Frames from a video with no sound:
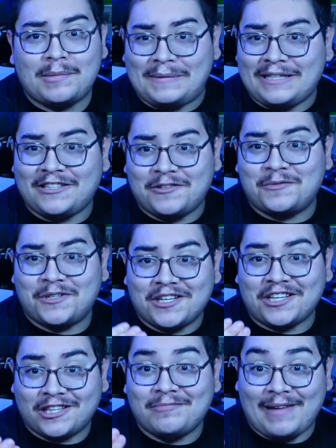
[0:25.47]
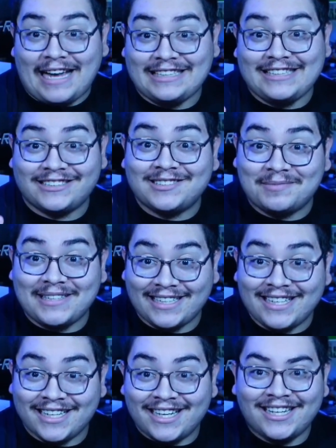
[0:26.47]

I mean, you would expect it to be,